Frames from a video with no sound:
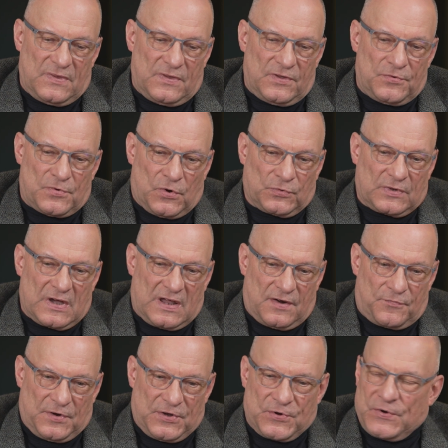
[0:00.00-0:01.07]
your own kind
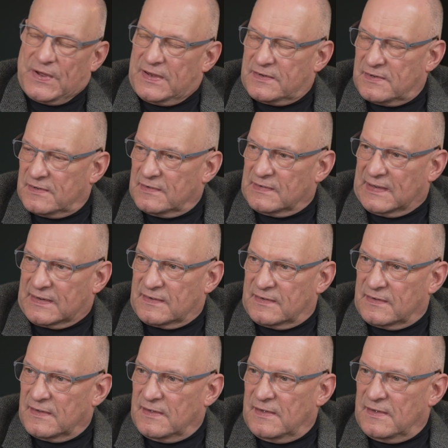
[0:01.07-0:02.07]
of retreat, an